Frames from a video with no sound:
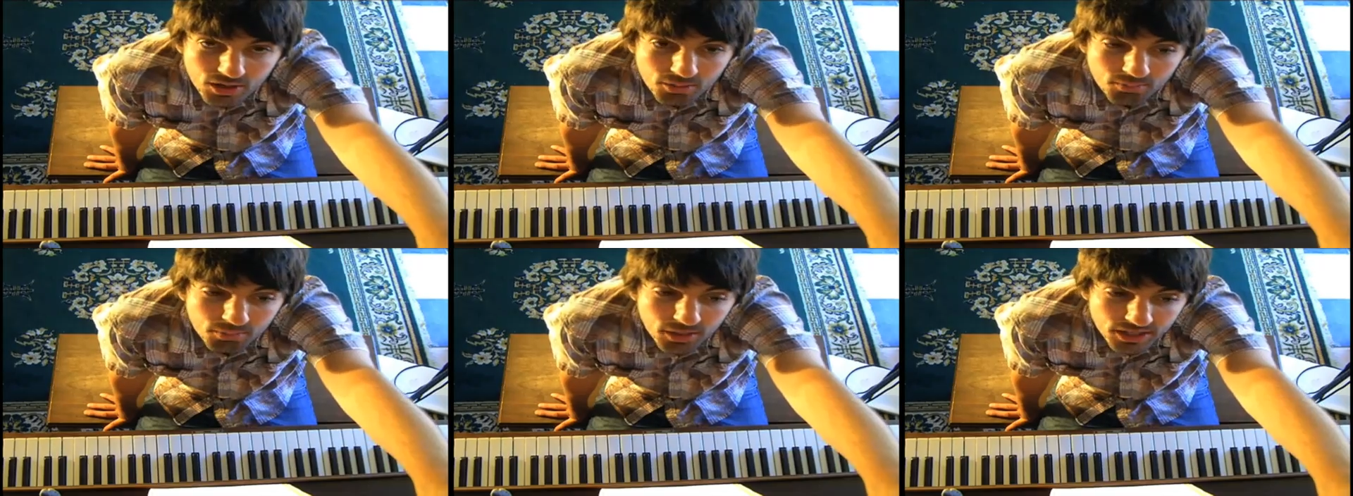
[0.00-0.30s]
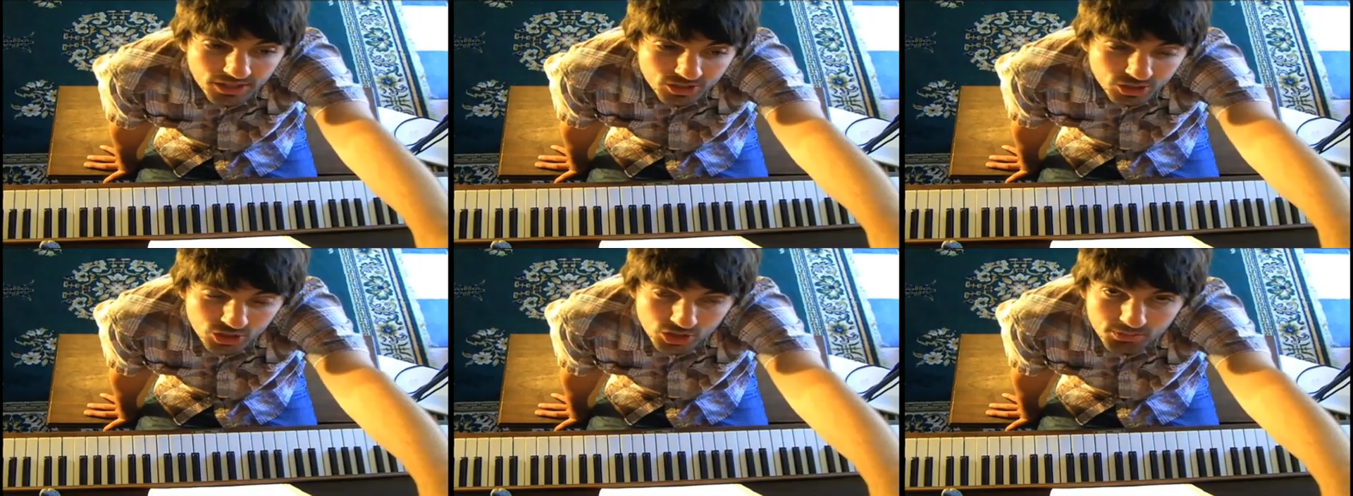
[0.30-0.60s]
But
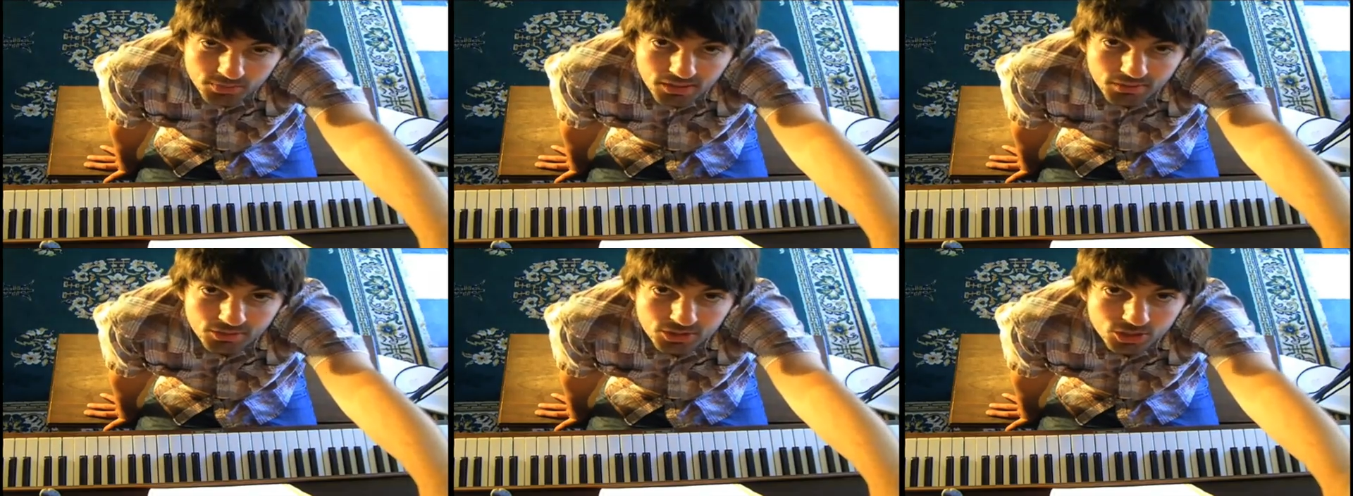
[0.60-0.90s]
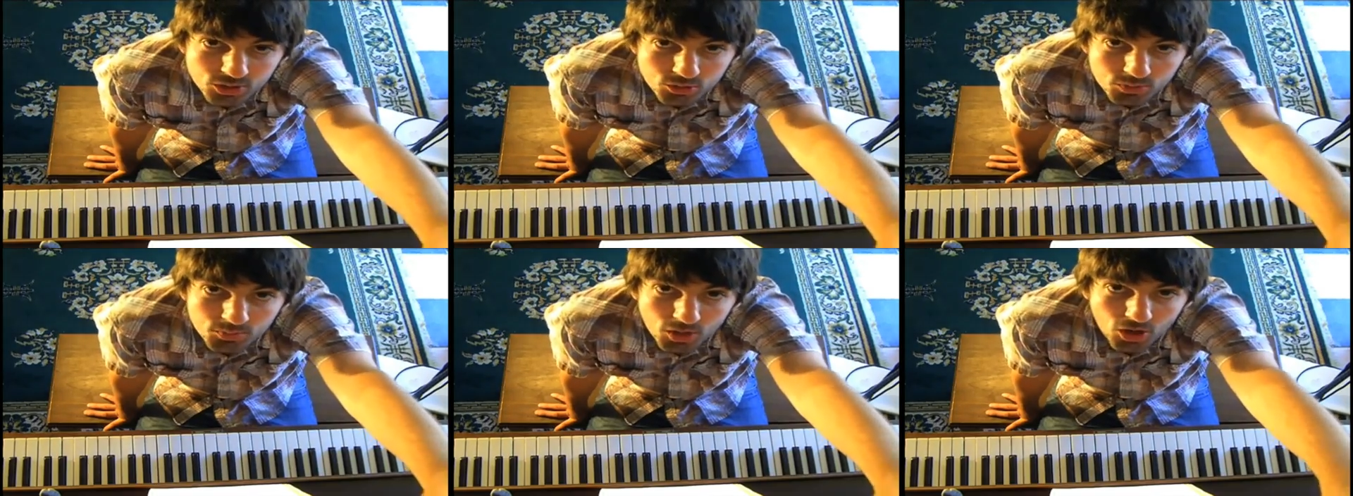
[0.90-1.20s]
you should be able to
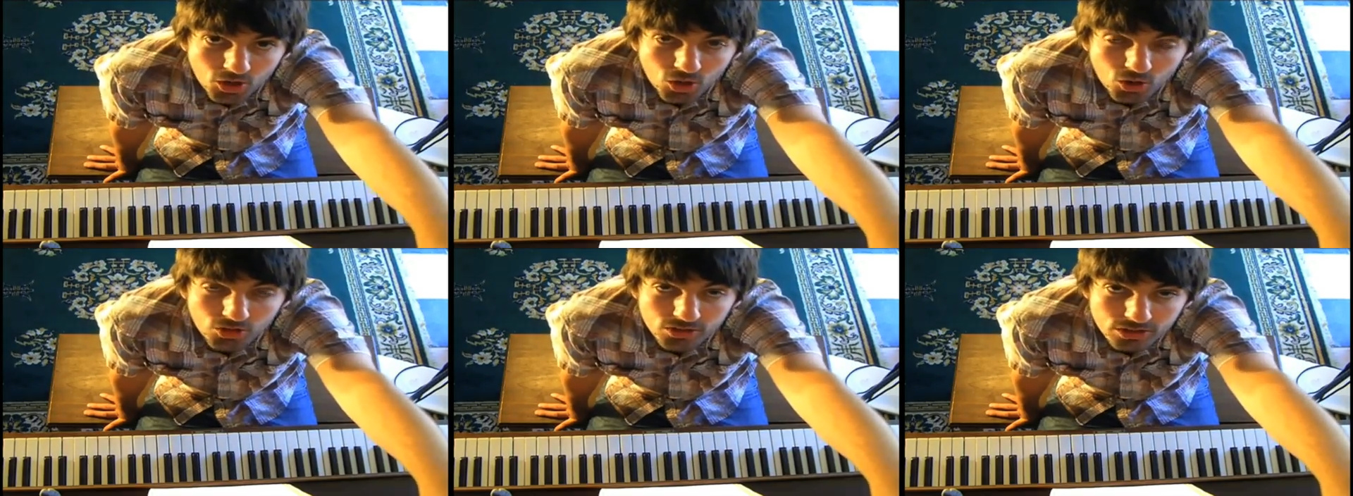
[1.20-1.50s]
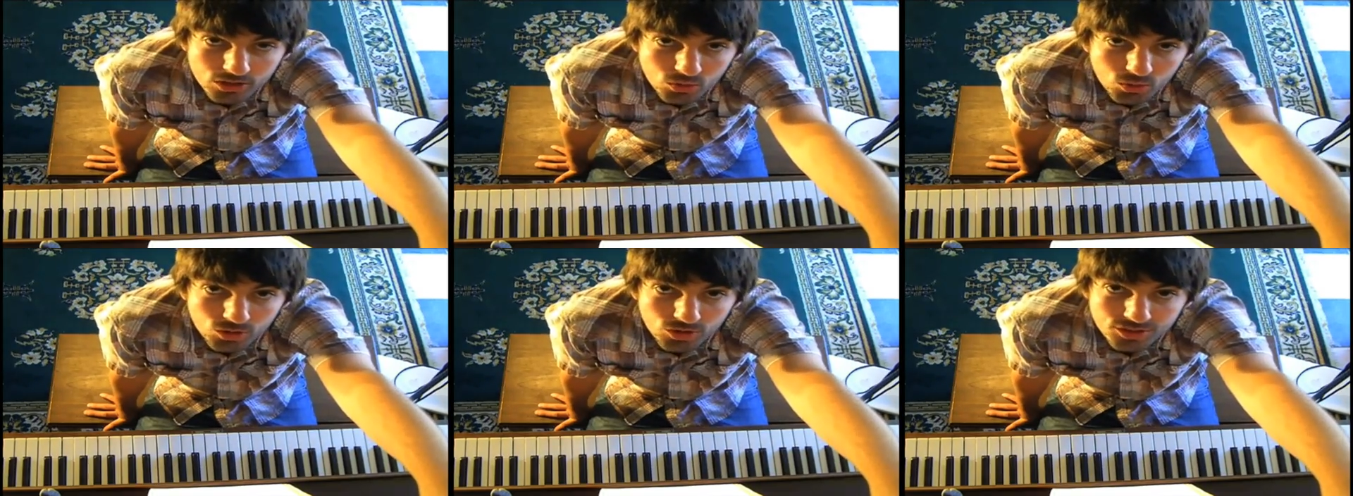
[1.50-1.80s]
do them on all the
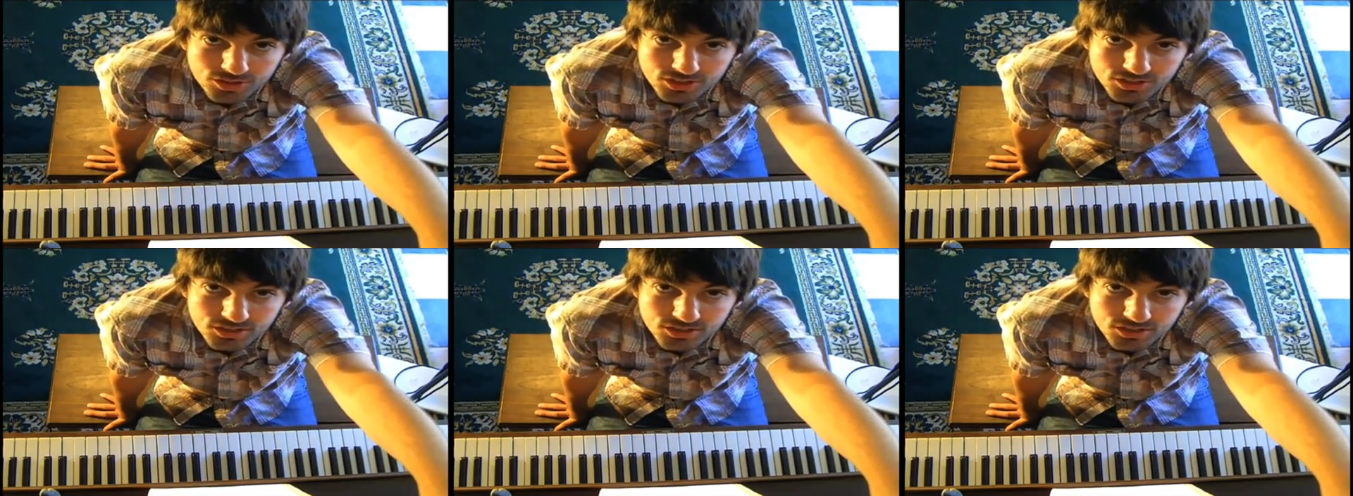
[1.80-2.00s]
chords.